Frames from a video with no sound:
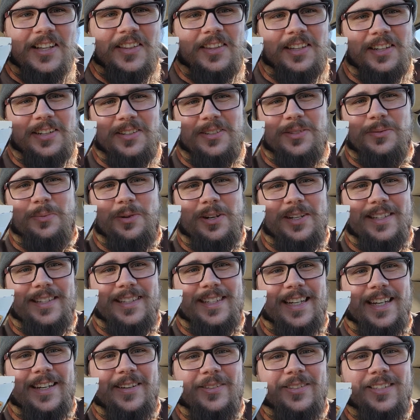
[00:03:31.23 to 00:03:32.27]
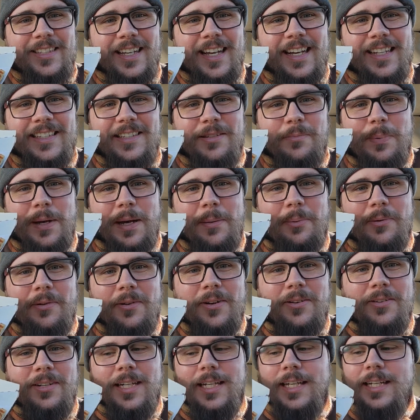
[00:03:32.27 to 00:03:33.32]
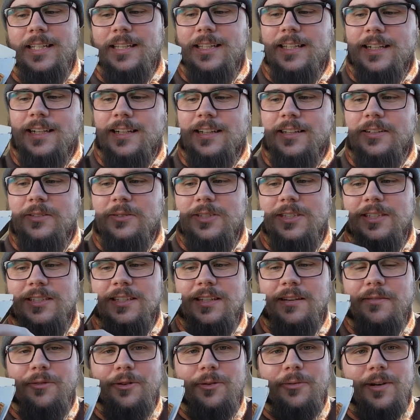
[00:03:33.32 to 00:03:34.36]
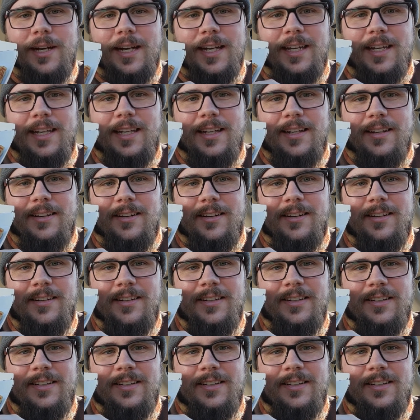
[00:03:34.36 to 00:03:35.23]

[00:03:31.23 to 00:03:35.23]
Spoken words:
There's one single slice of pepperoni and then a little sliver right here.